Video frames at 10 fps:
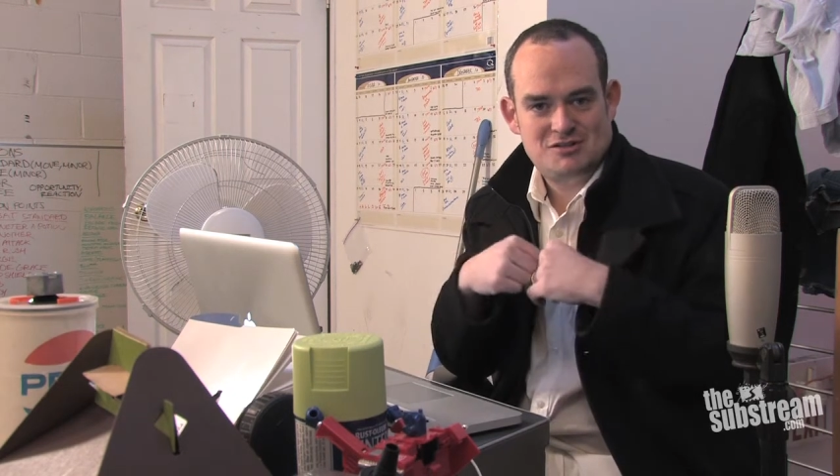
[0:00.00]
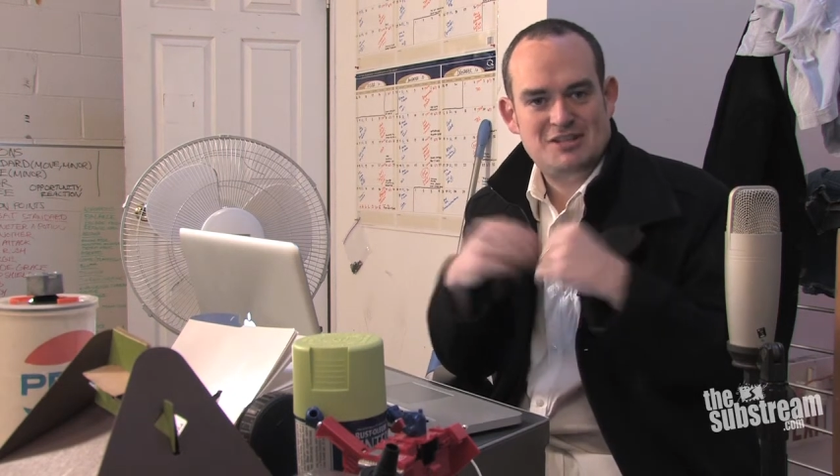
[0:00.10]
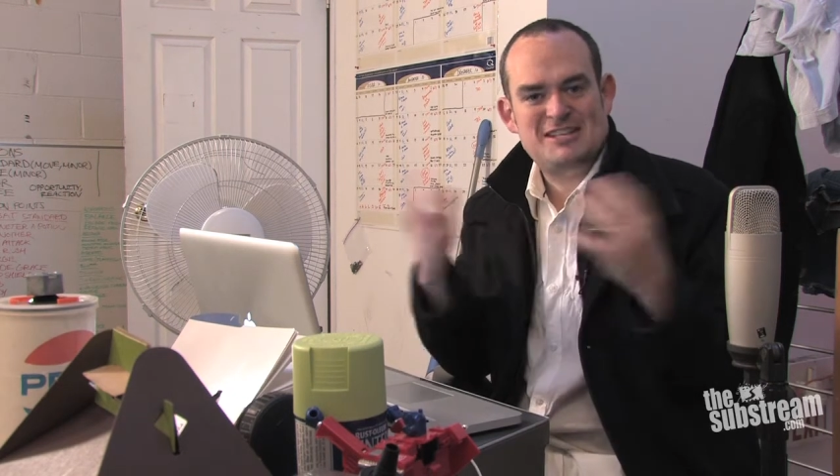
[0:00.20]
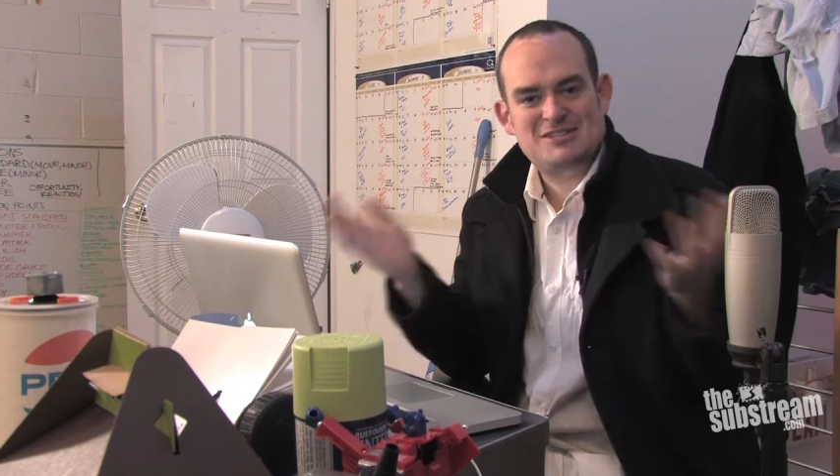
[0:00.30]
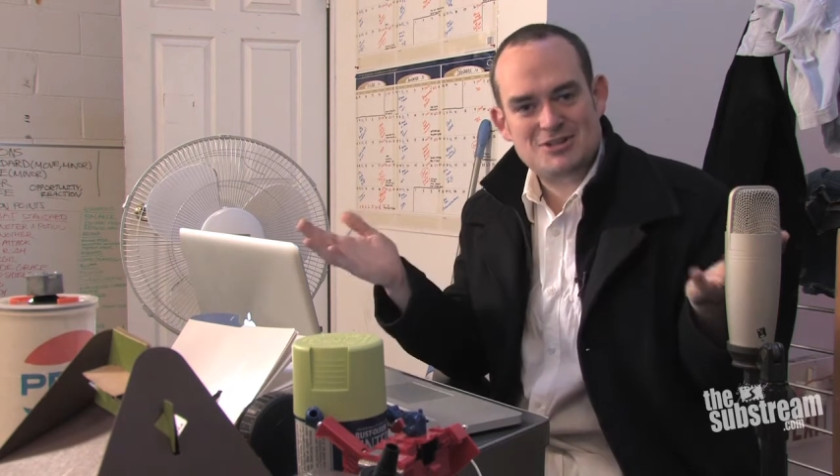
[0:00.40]

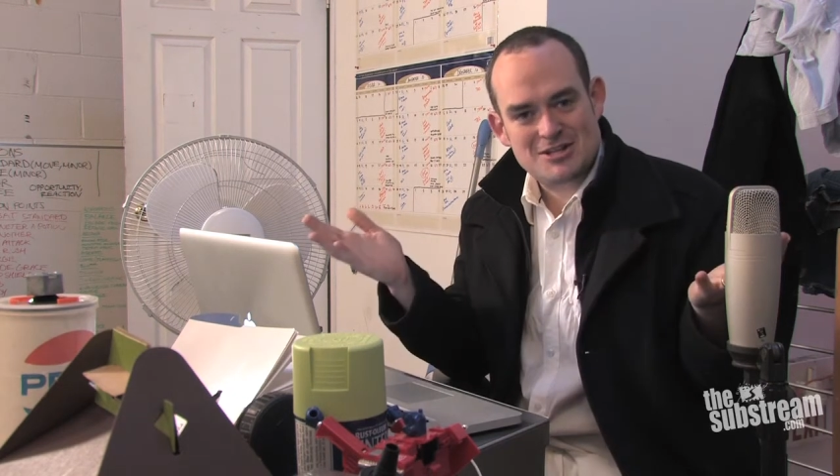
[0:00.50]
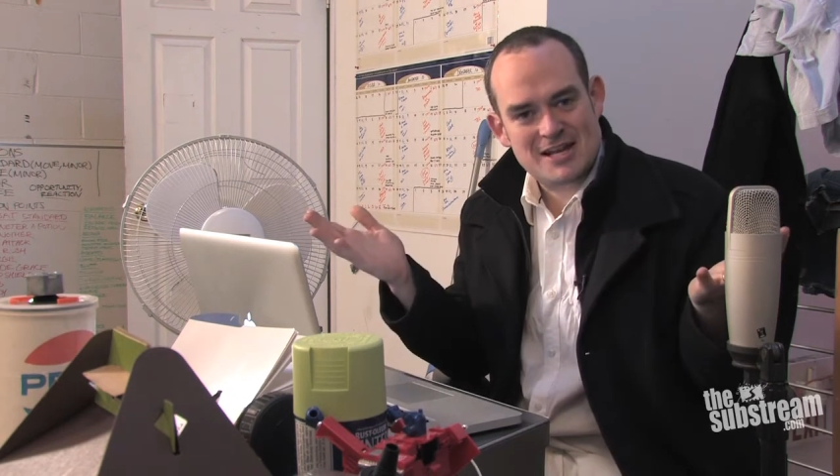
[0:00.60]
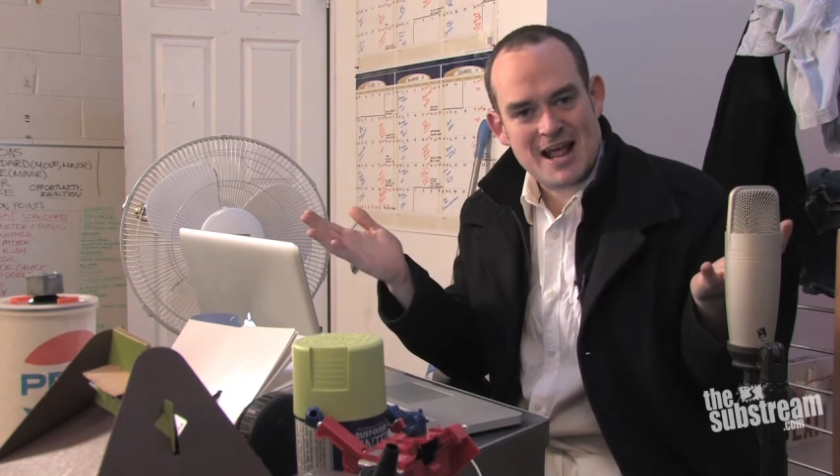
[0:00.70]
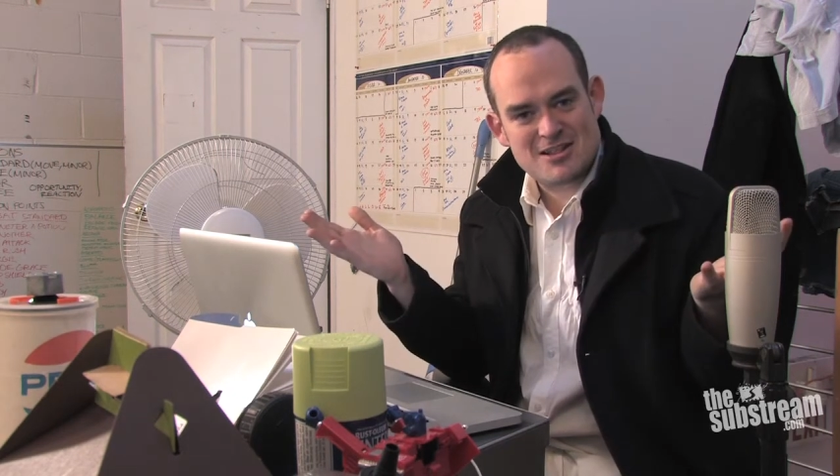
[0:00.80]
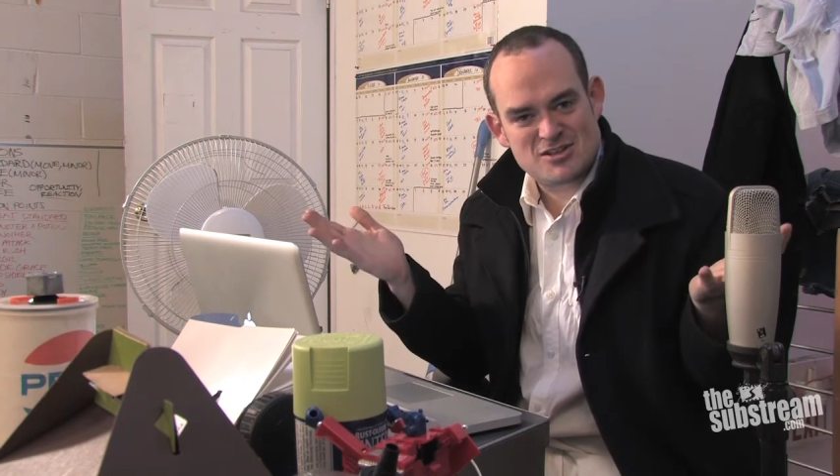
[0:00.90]
statistical
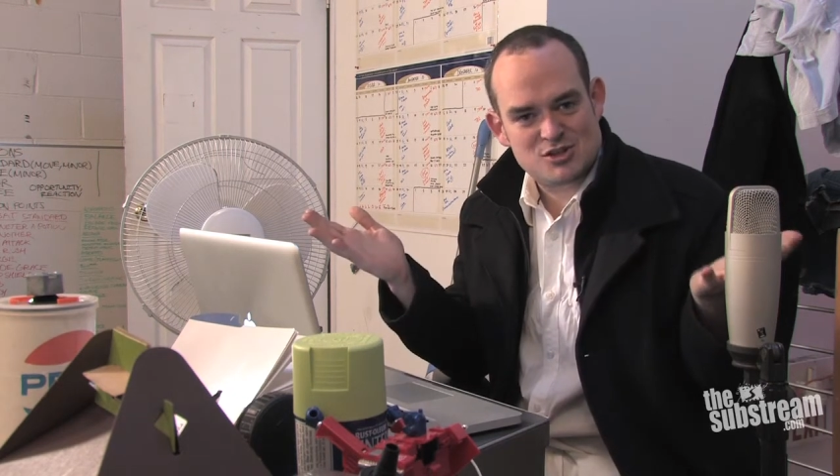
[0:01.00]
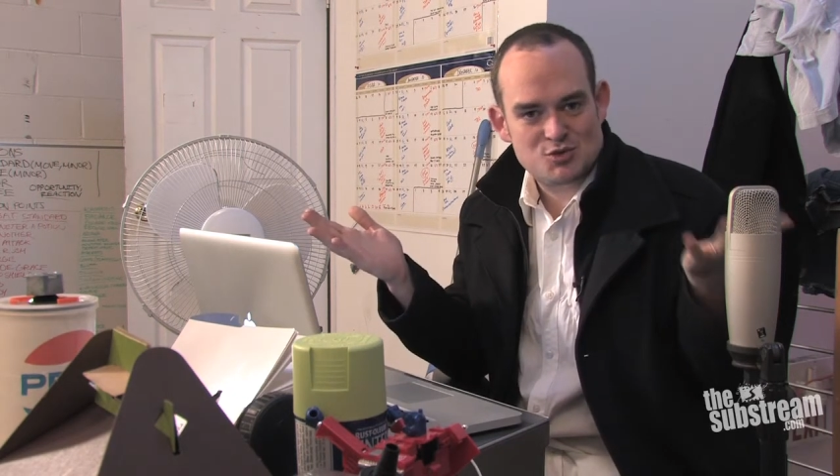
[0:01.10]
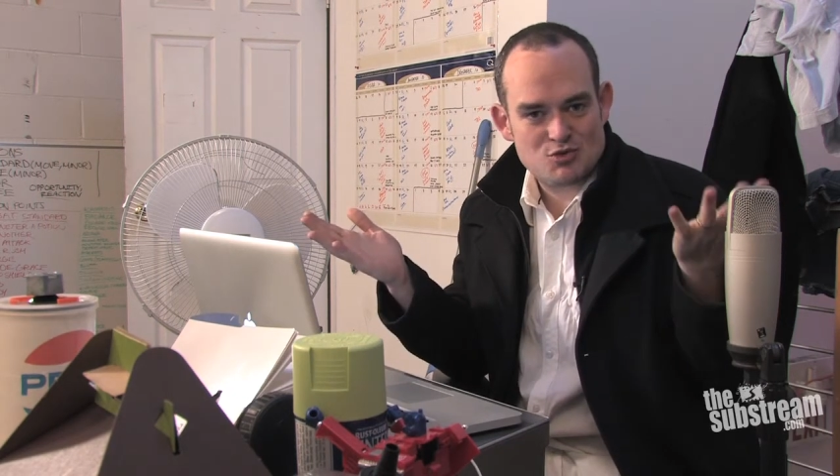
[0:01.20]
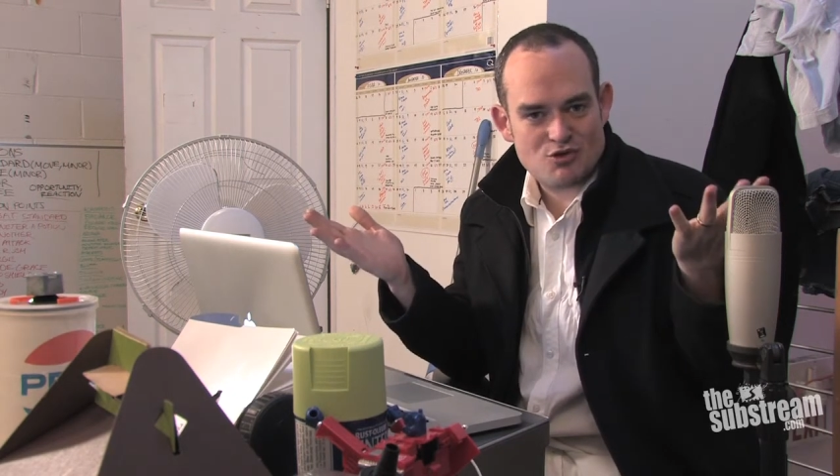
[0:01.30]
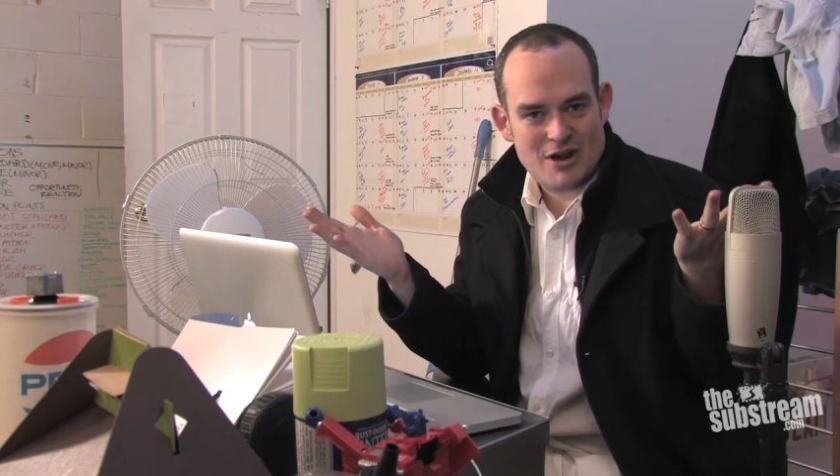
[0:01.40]
analysis
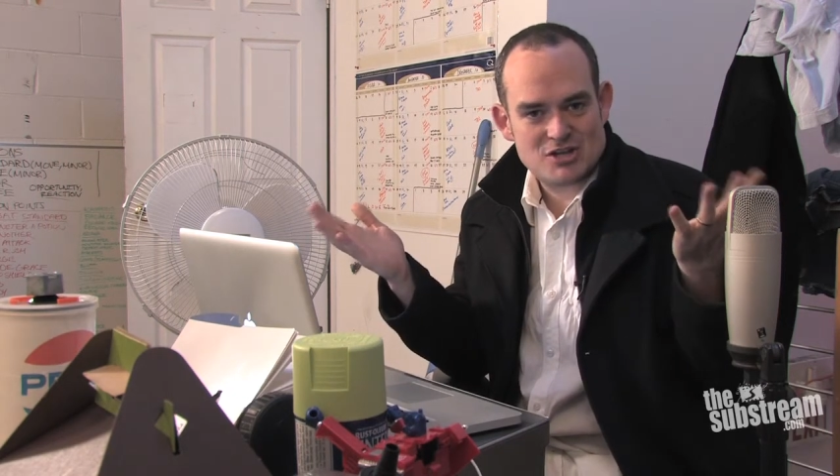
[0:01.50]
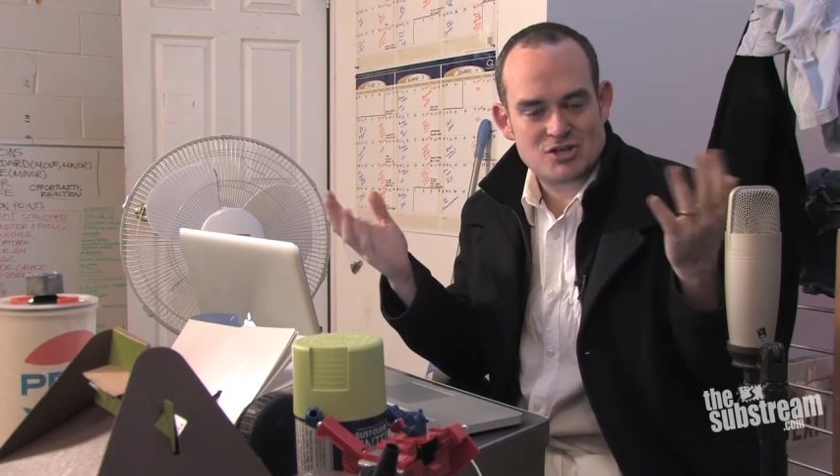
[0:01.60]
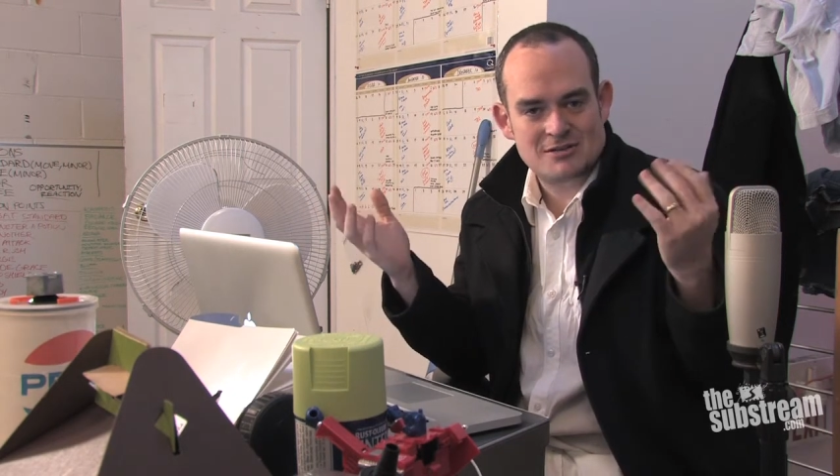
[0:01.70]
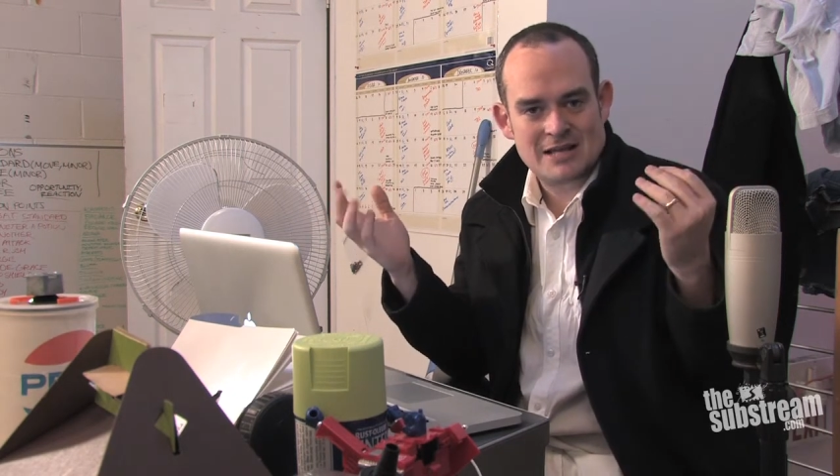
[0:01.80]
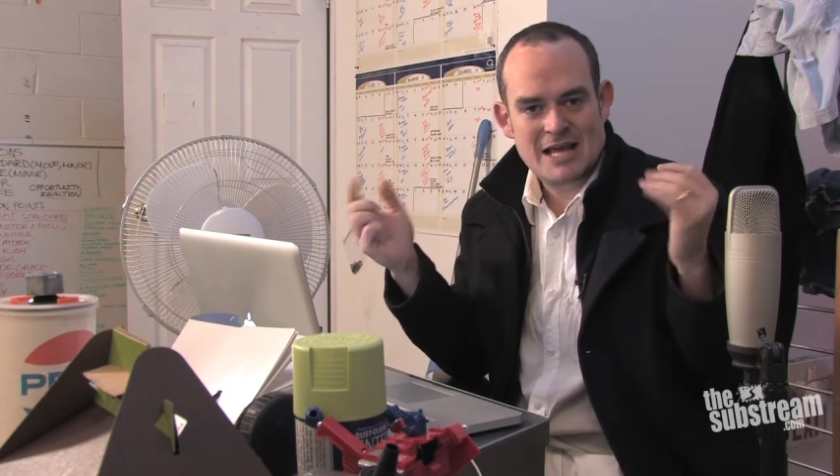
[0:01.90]
and
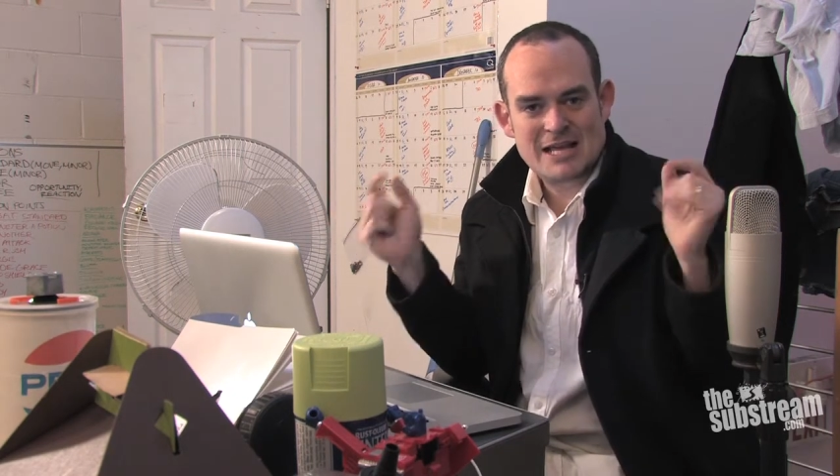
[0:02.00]
regression,